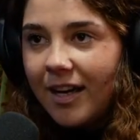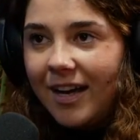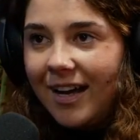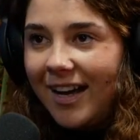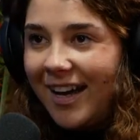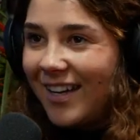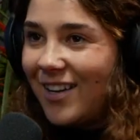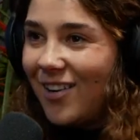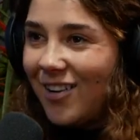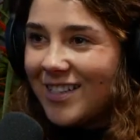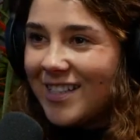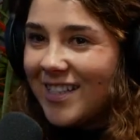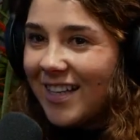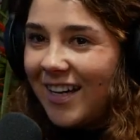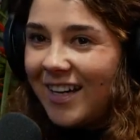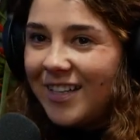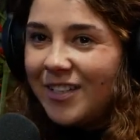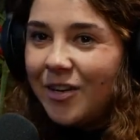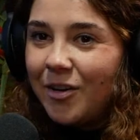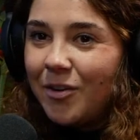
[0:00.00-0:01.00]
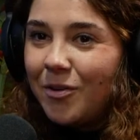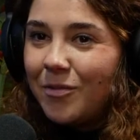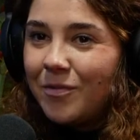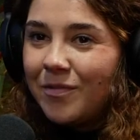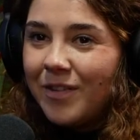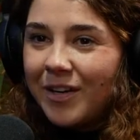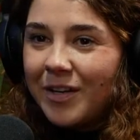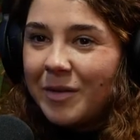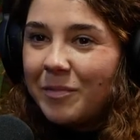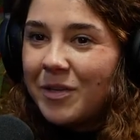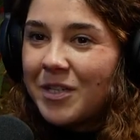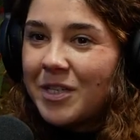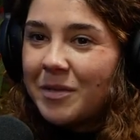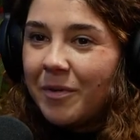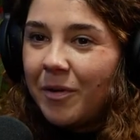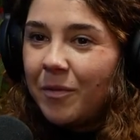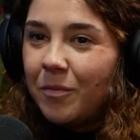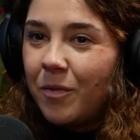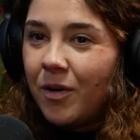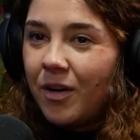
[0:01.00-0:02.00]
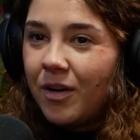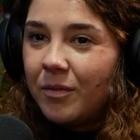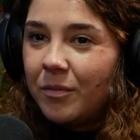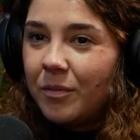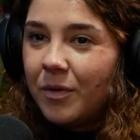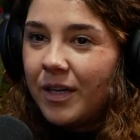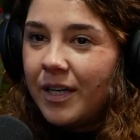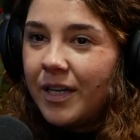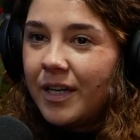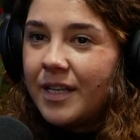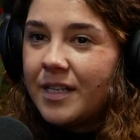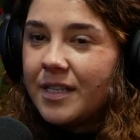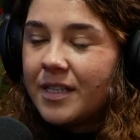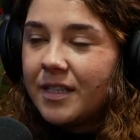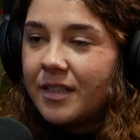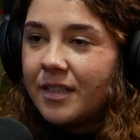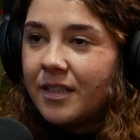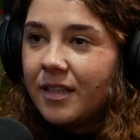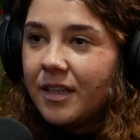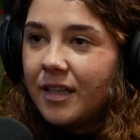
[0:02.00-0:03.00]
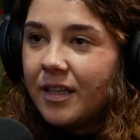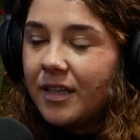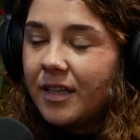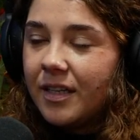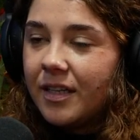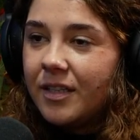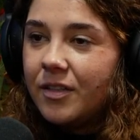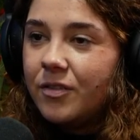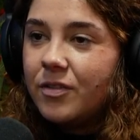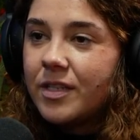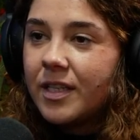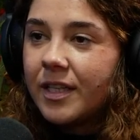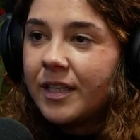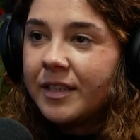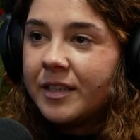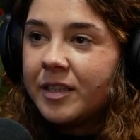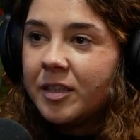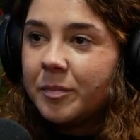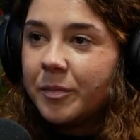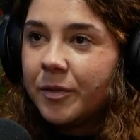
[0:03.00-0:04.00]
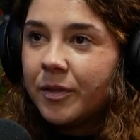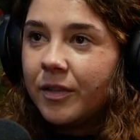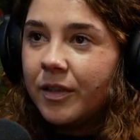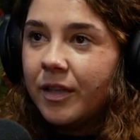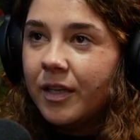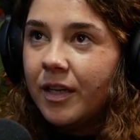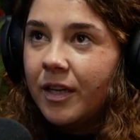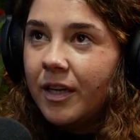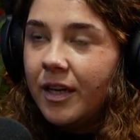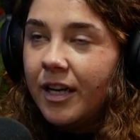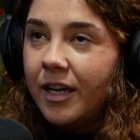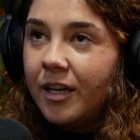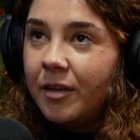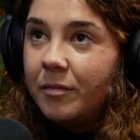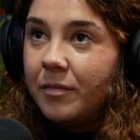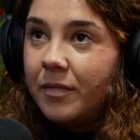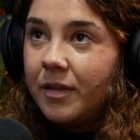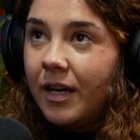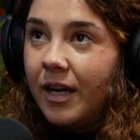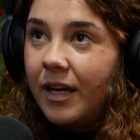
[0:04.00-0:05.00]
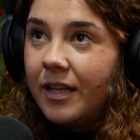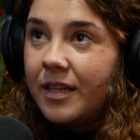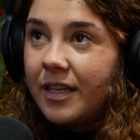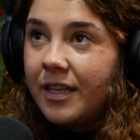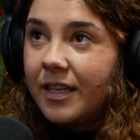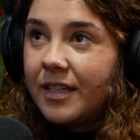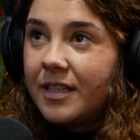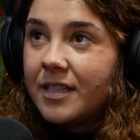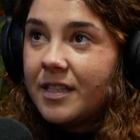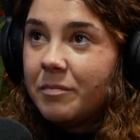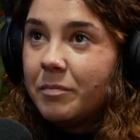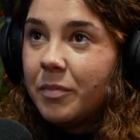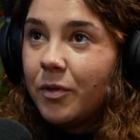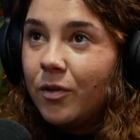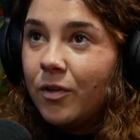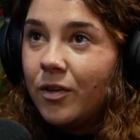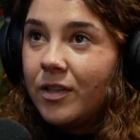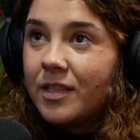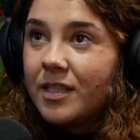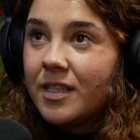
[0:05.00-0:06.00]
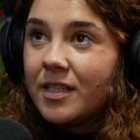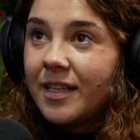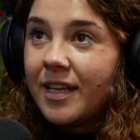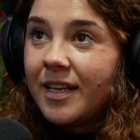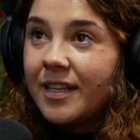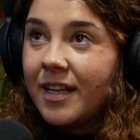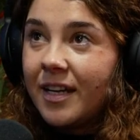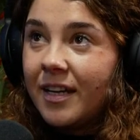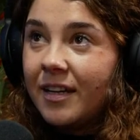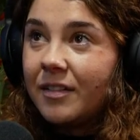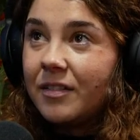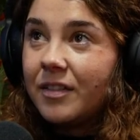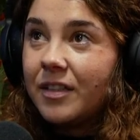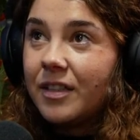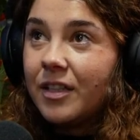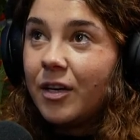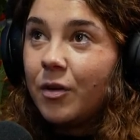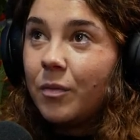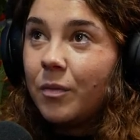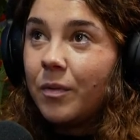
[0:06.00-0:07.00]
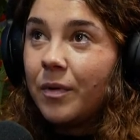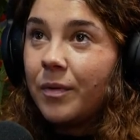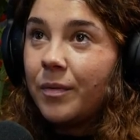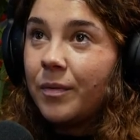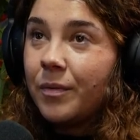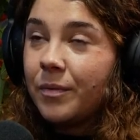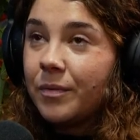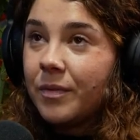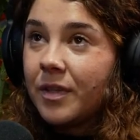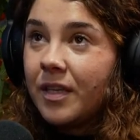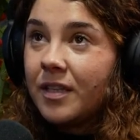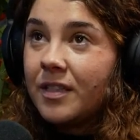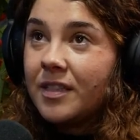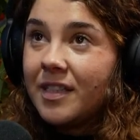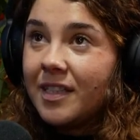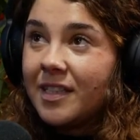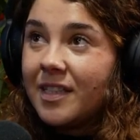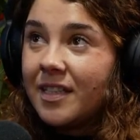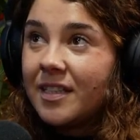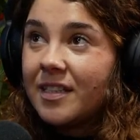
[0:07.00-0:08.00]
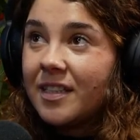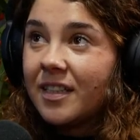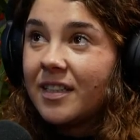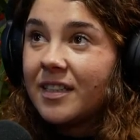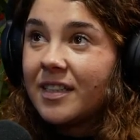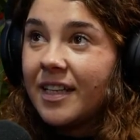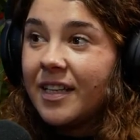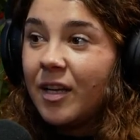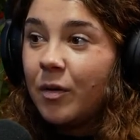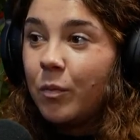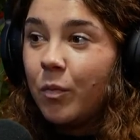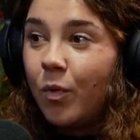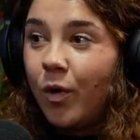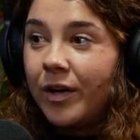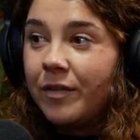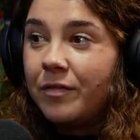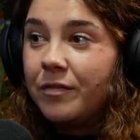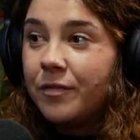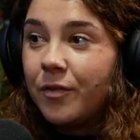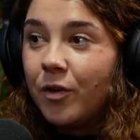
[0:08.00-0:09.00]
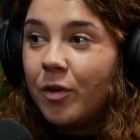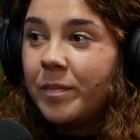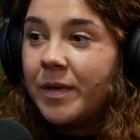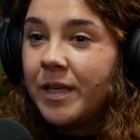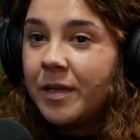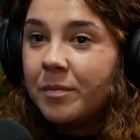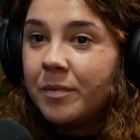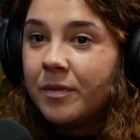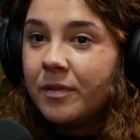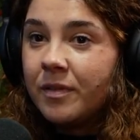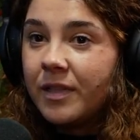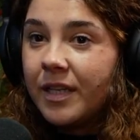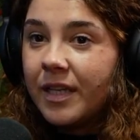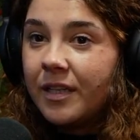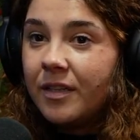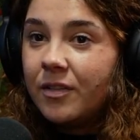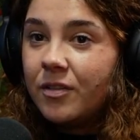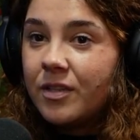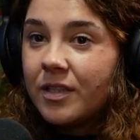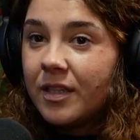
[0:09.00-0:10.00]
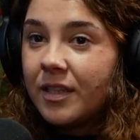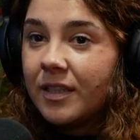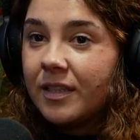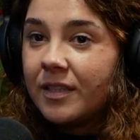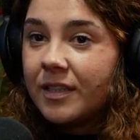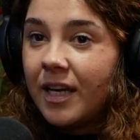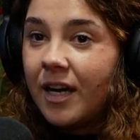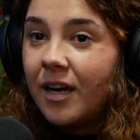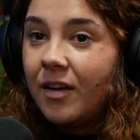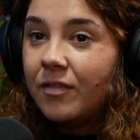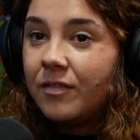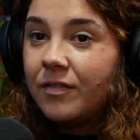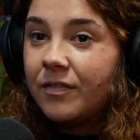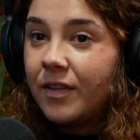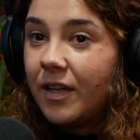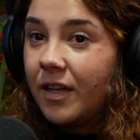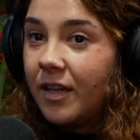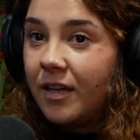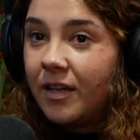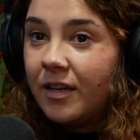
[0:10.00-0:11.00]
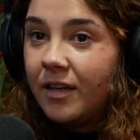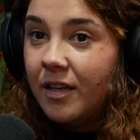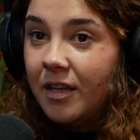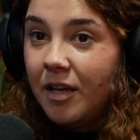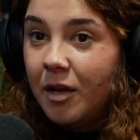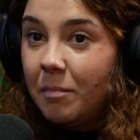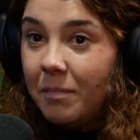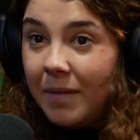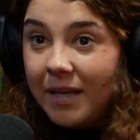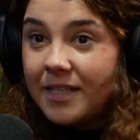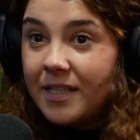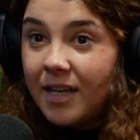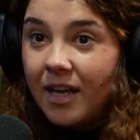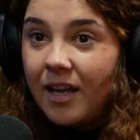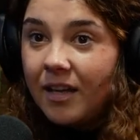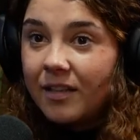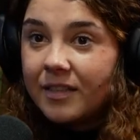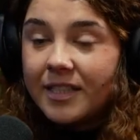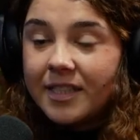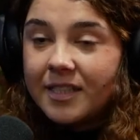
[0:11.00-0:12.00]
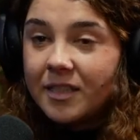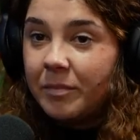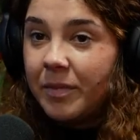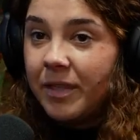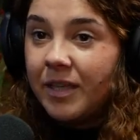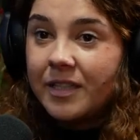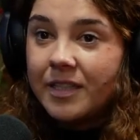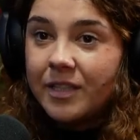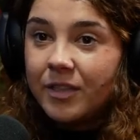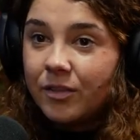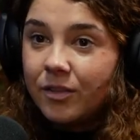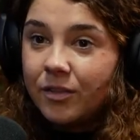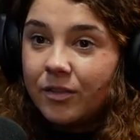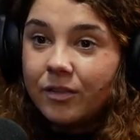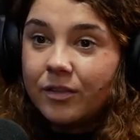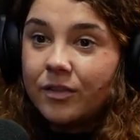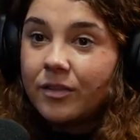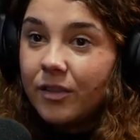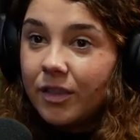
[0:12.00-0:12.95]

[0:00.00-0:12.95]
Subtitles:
I can't say I know very much about what it is in New Zealand, but I think it's important to say that, you know, the statistics say that 1 in 4 people in New Zealand have a mental health disability or,